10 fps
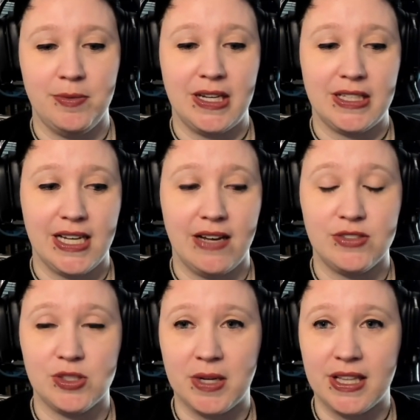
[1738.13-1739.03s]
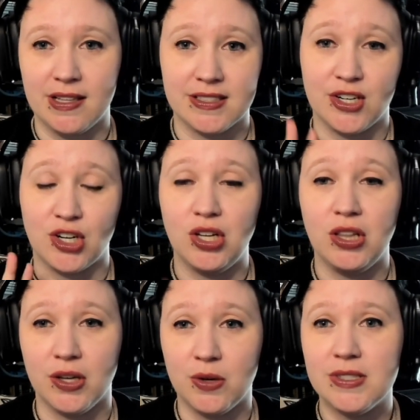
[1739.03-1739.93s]
because I have so many things that are
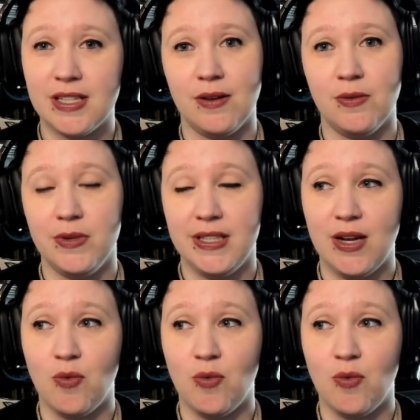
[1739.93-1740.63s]
close and I really